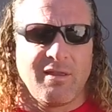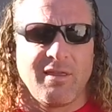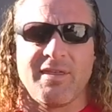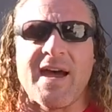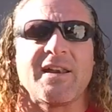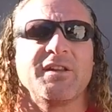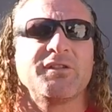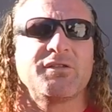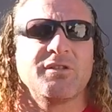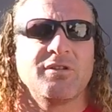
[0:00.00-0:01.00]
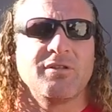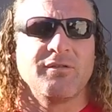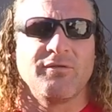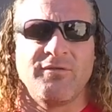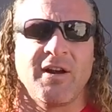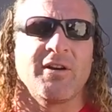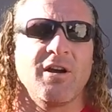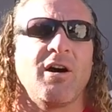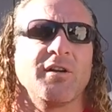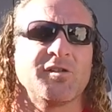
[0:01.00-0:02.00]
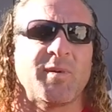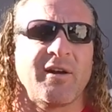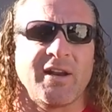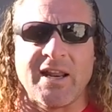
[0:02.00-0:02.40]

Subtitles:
That is very awe-inspiring,